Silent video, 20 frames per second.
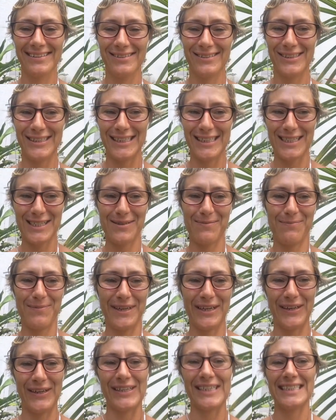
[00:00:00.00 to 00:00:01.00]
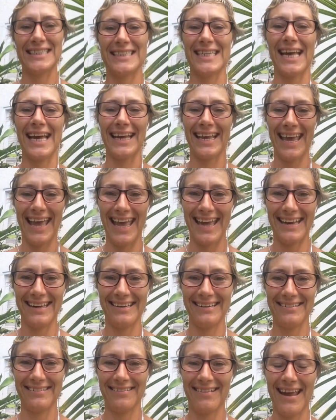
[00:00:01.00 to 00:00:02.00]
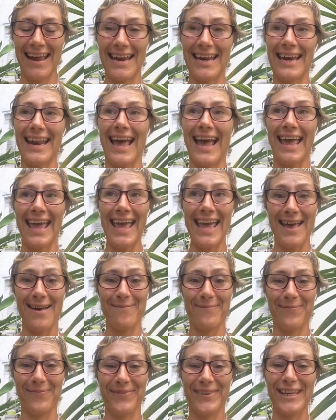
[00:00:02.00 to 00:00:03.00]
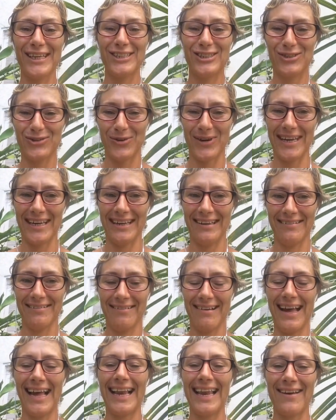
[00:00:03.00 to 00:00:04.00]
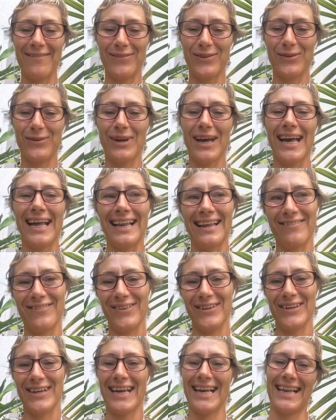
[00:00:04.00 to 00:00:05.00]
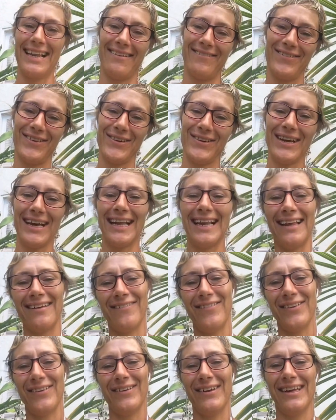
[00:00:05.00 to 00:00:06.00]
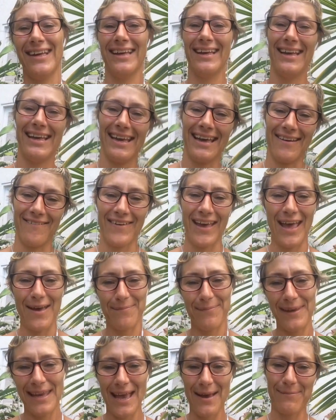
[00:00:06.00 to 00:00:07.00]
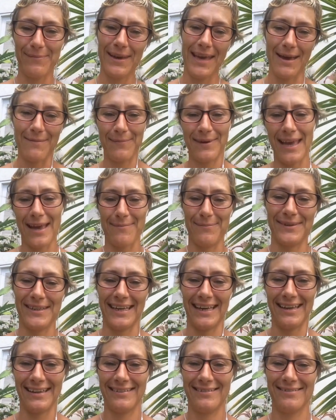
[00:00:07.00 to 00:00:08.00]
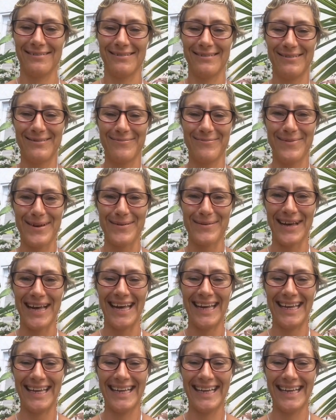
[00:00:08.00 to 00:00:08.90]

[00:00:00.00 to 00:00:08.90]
Just because I can. And I am joy. I love you. I love you. I love you. I love you. Have a happy, happy, happy, happy day. Bye-bye.